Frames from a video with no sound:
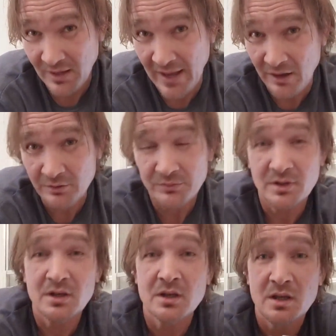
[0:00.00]
out,
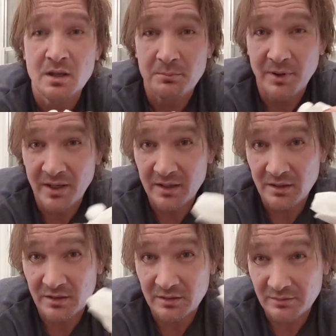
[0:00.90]

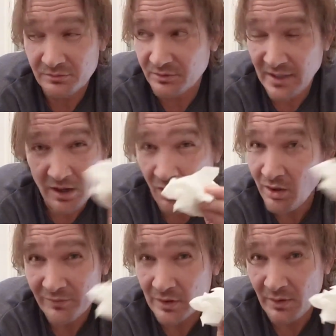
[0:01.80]
but not
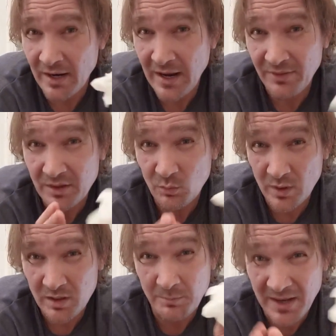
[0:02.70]
all of it, right? And then what
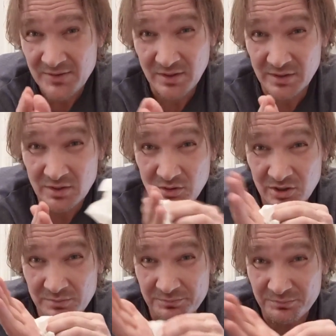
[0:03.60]
are you basically doing? You're
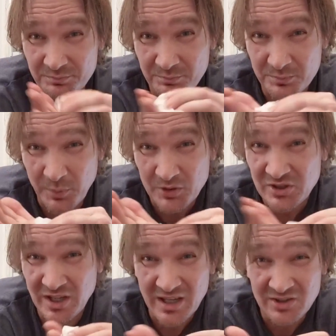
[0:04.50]
just
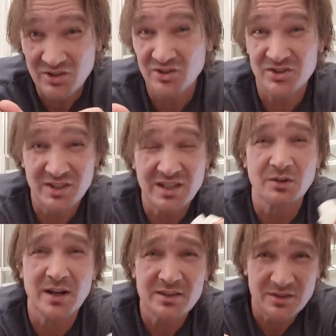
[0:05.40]
pushing it into your skin,
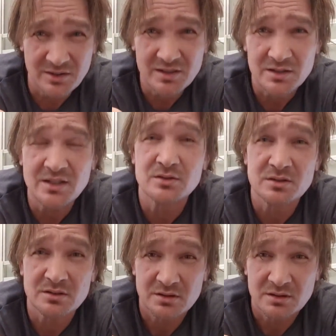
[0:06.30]
right? So that's
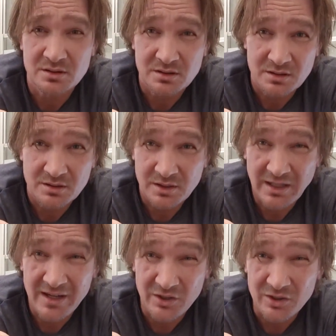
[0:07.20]

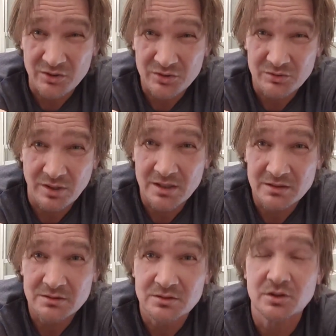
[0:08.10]
kind of gross, right?
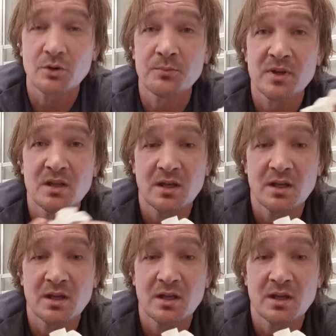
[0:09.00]
So,